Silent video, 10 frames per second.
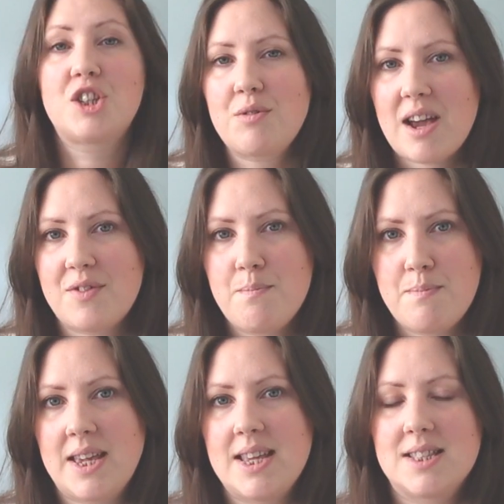I don't have the
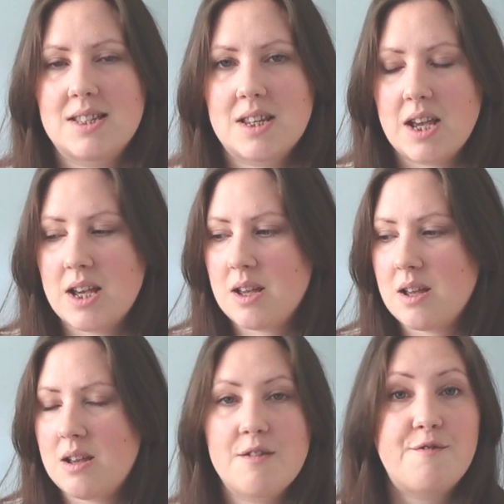biggest
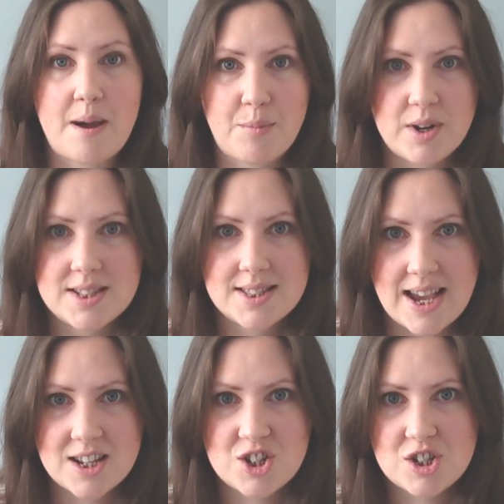fabric
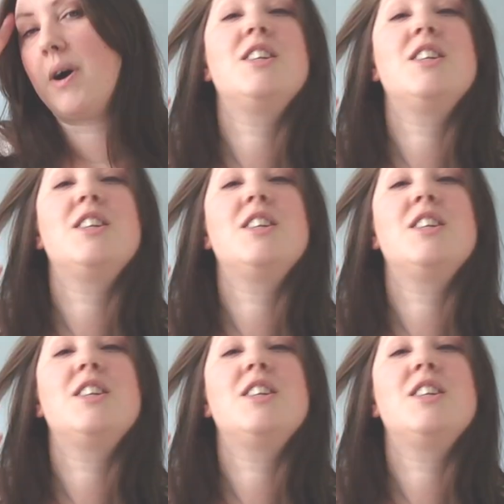stash,